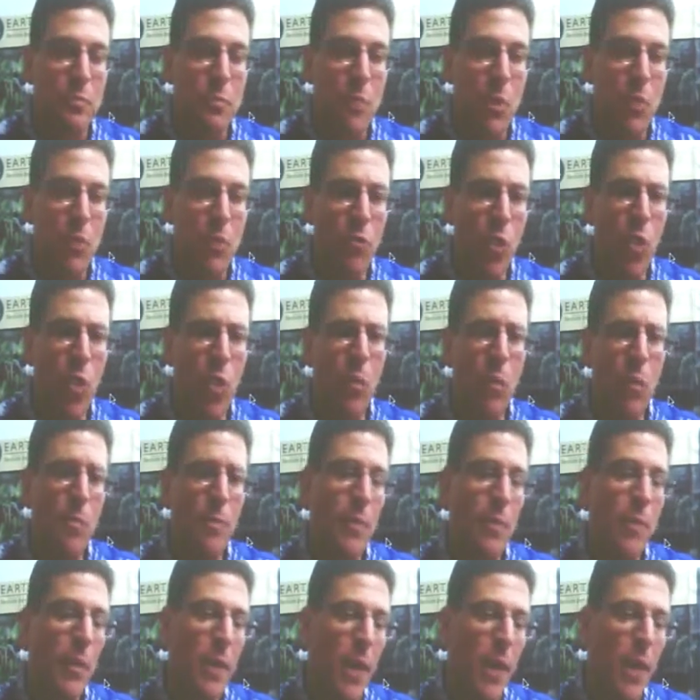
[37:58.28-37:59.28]

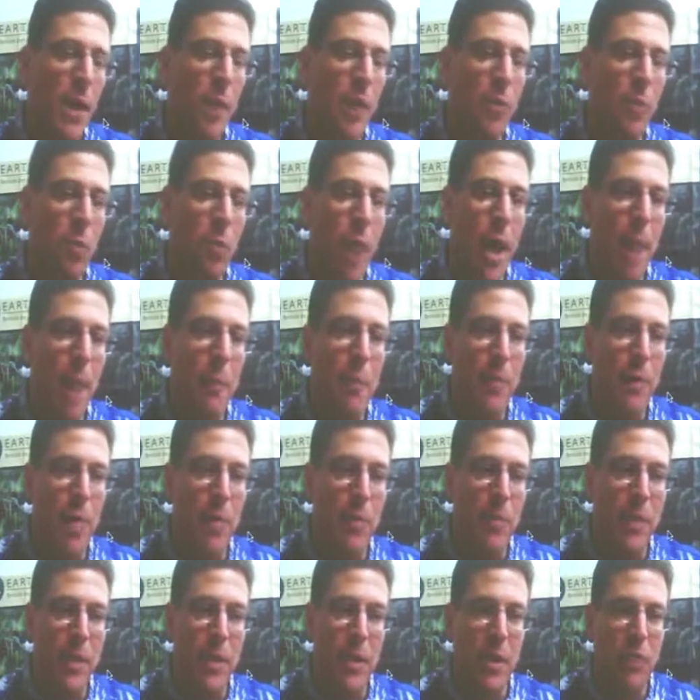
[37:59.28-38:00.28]
So, to wrap it
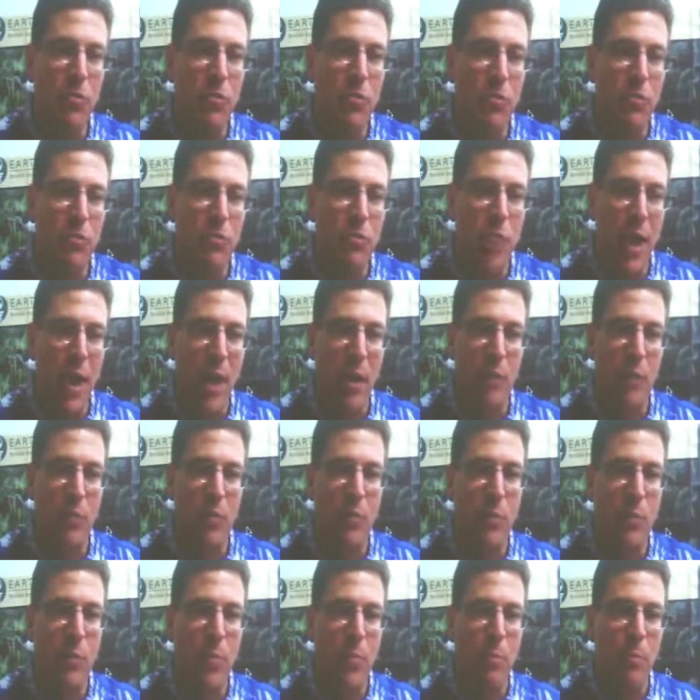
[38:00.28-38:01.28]
up, the initial
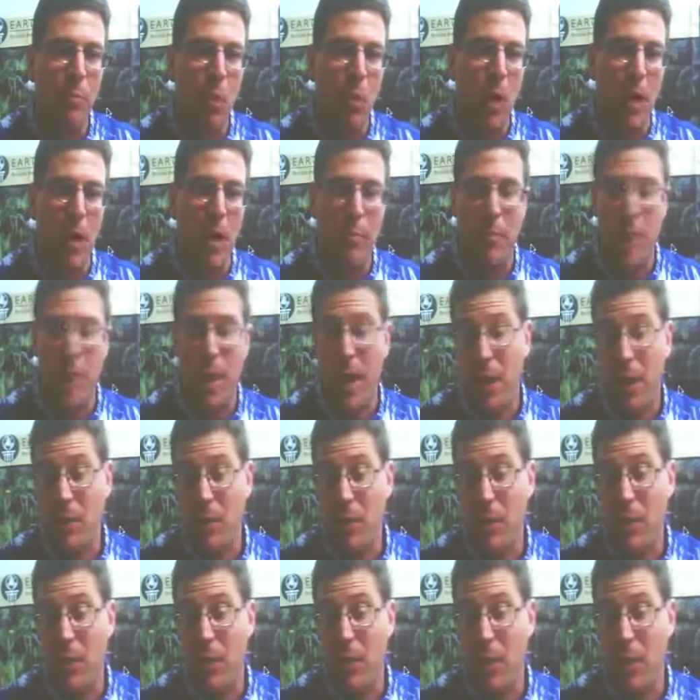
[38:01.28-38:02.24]
challenge that we brought back